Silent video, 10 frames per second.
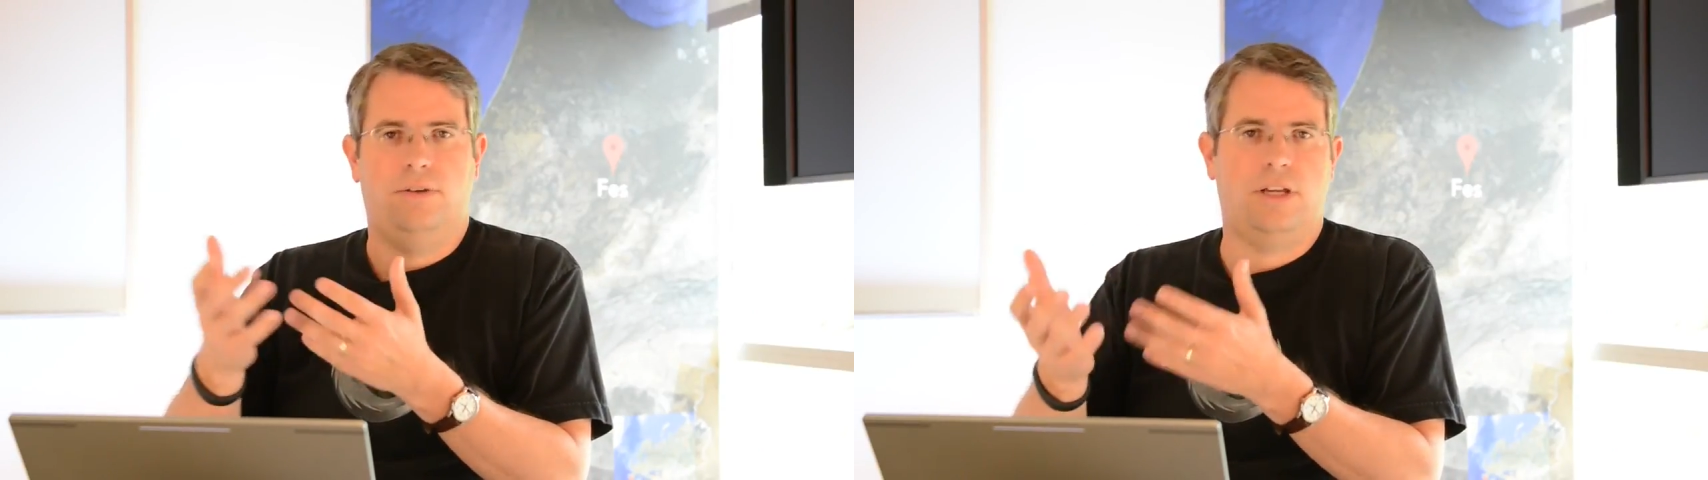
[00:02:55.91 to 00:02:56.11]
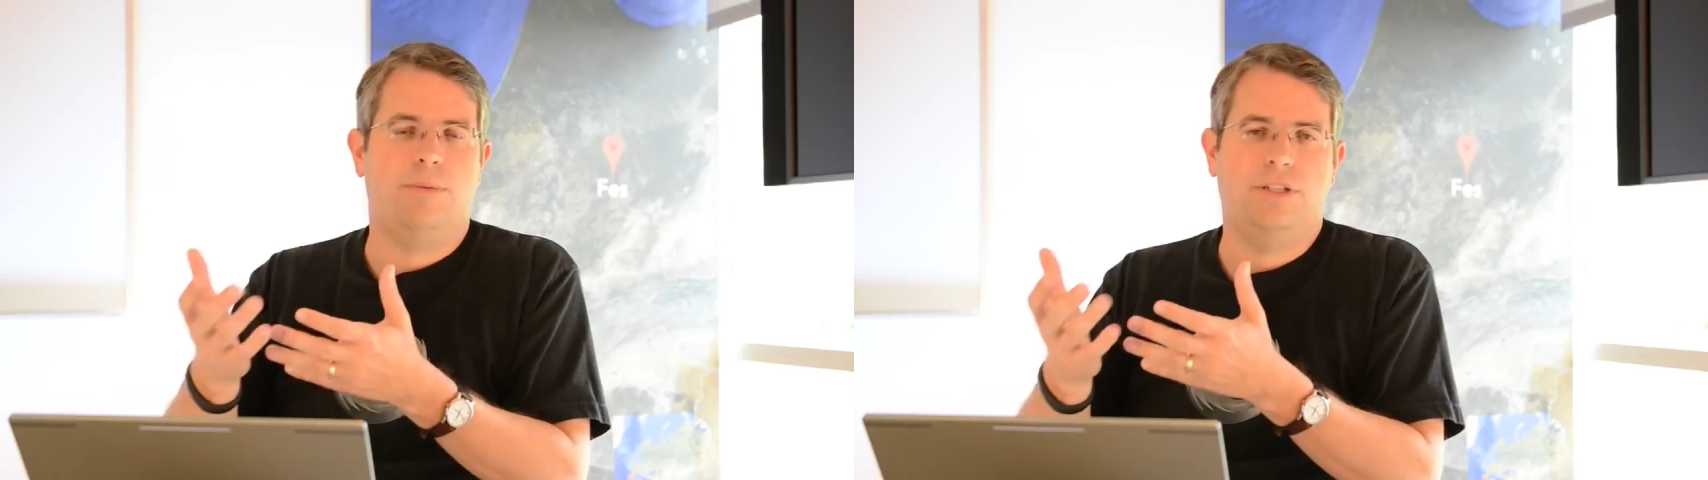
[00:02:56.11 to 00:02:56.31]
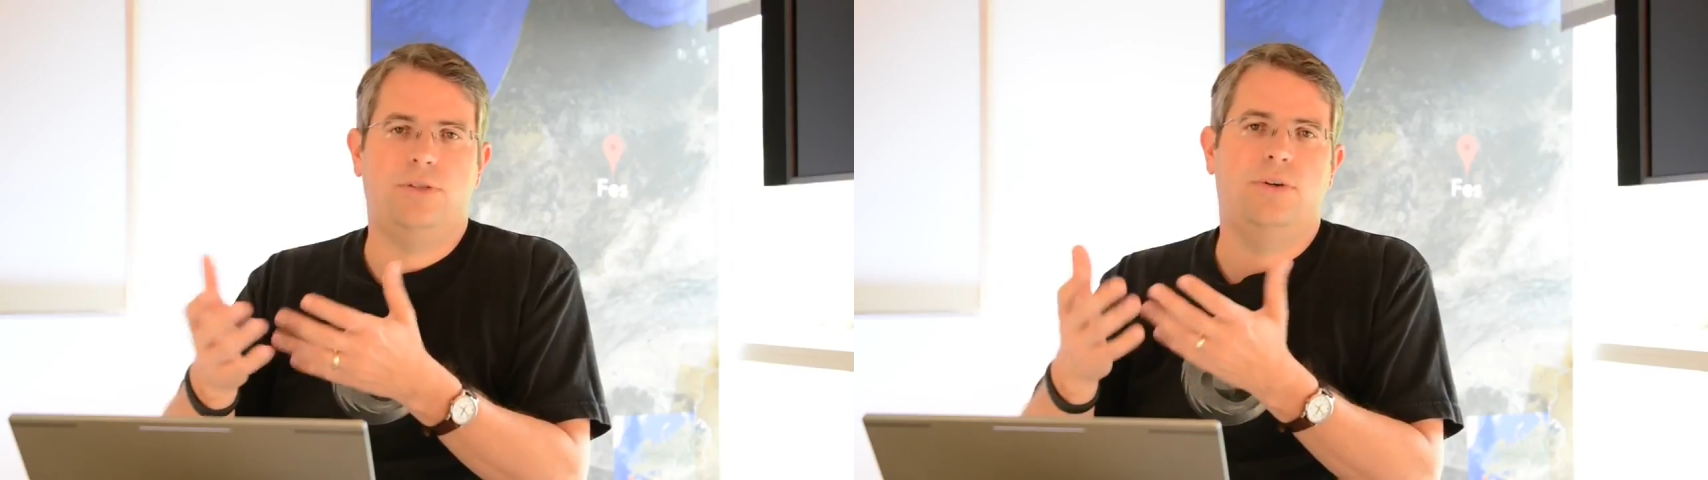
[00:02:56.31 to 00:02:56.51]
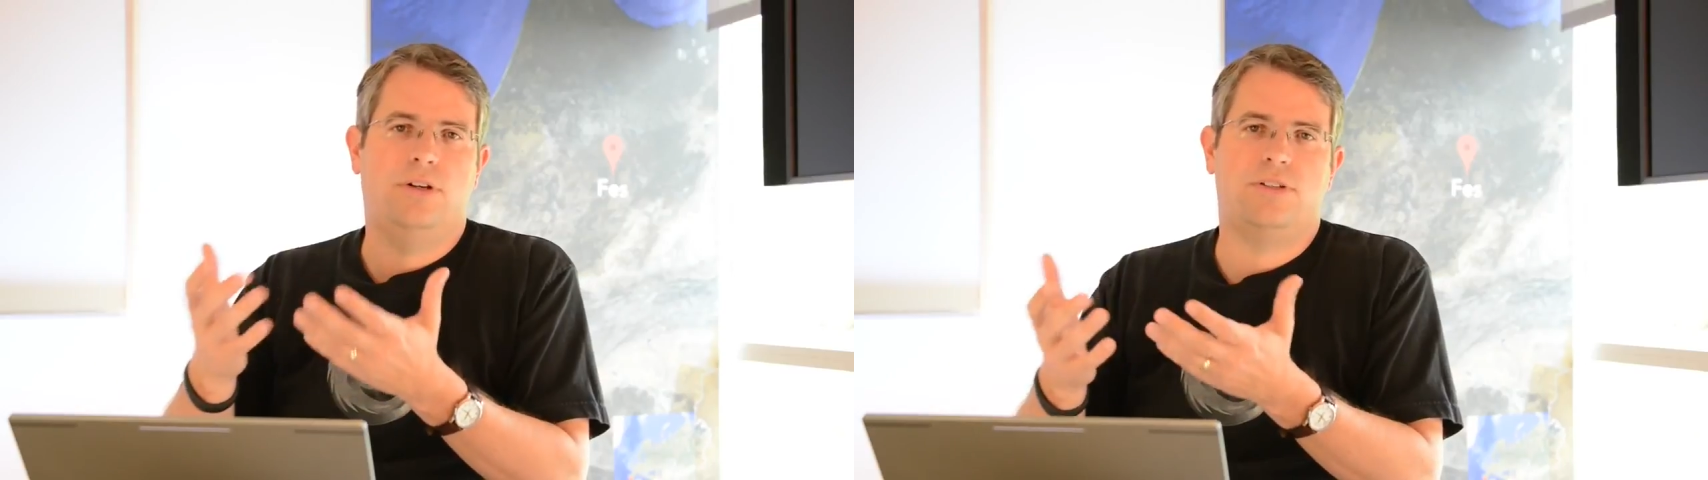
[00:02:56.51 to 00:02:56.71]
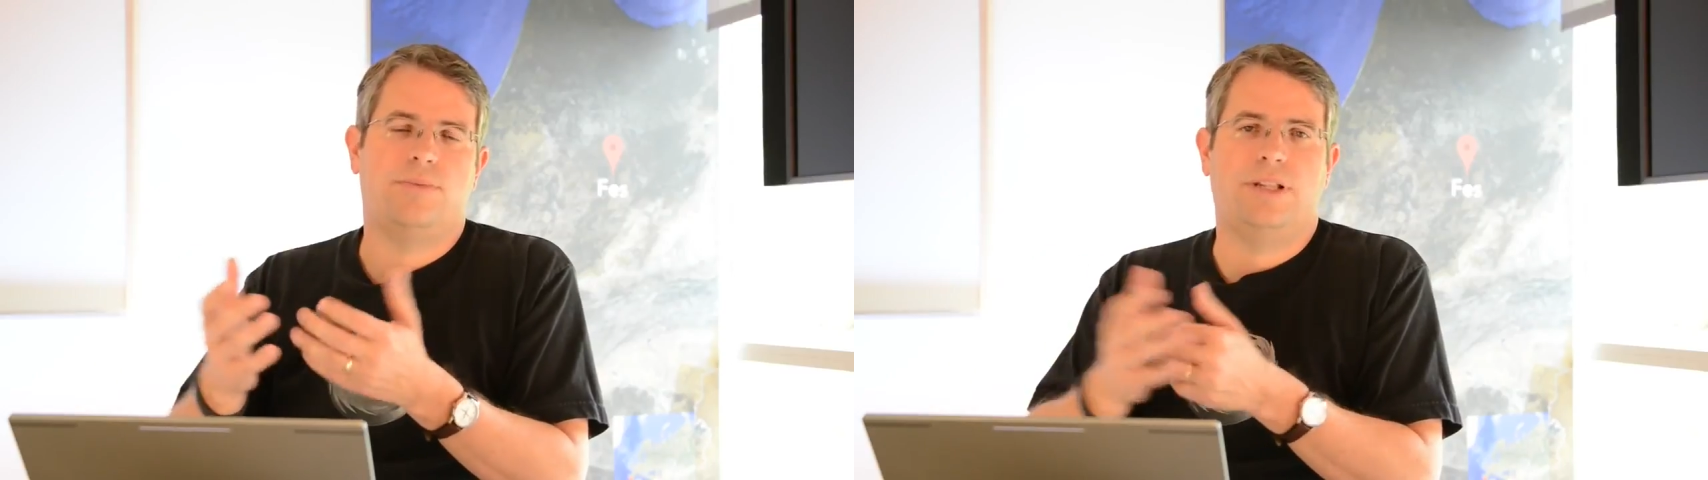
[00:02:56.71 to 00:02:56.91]
coming to it
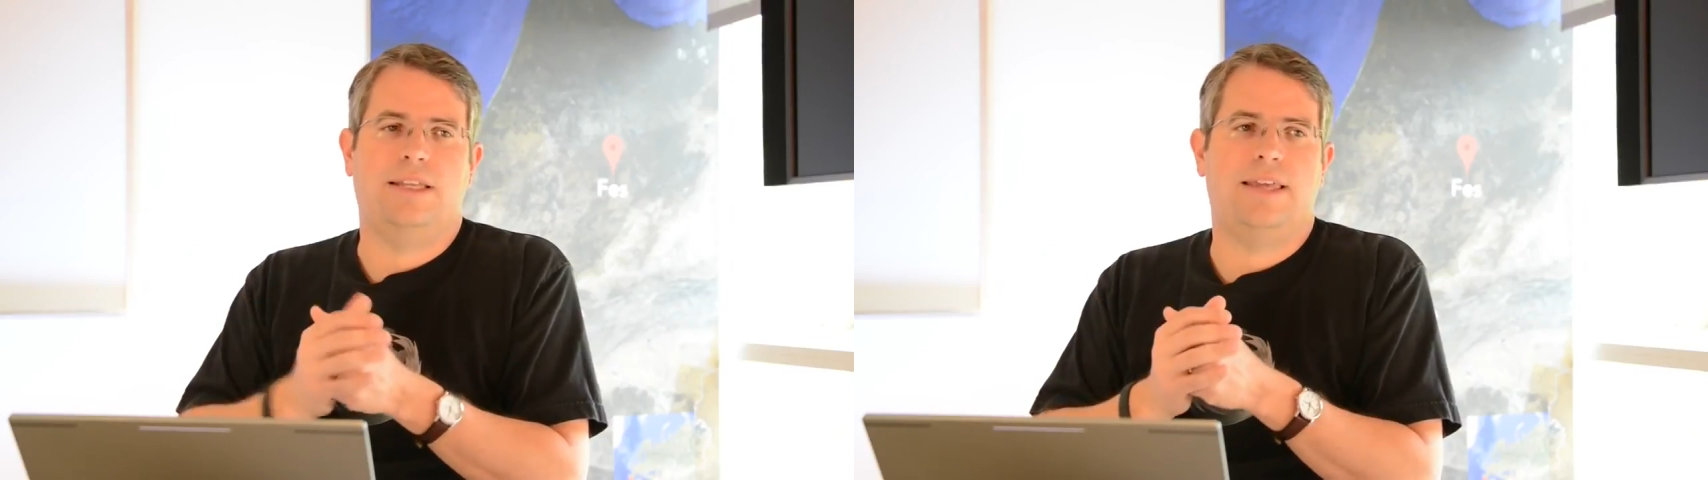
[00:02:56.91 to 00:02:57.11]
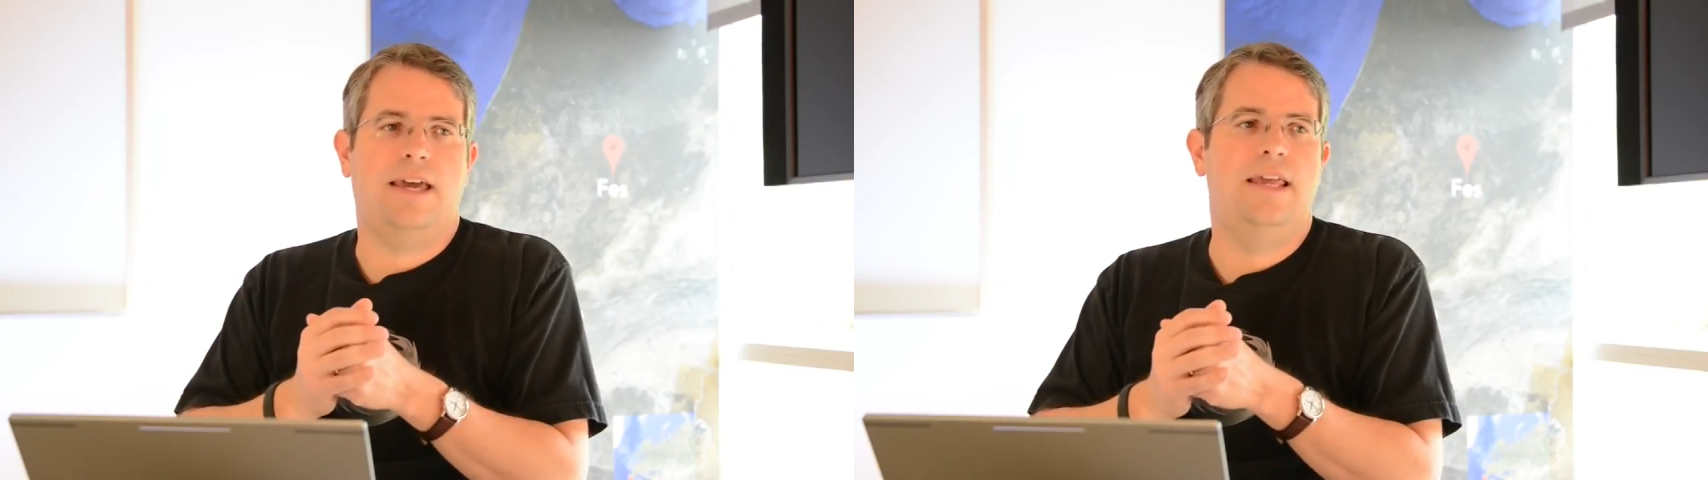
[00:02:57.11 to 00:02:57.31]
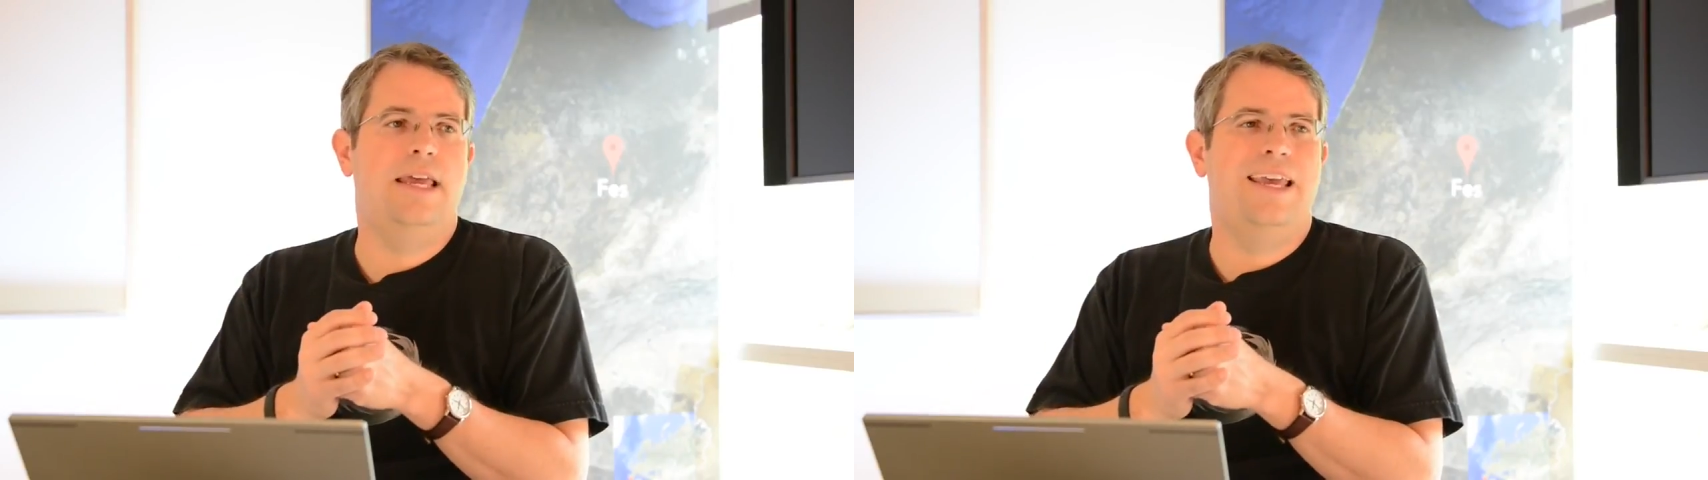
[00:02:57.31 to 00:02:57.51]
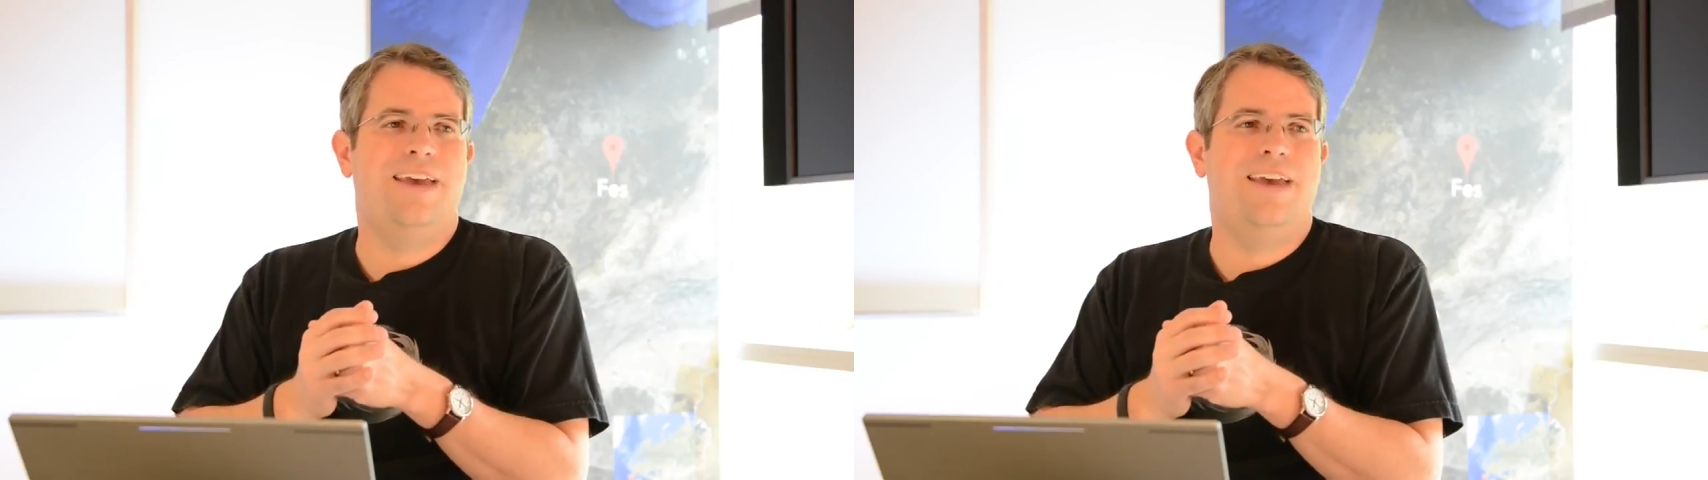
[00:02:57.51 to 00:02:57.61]
or something like that?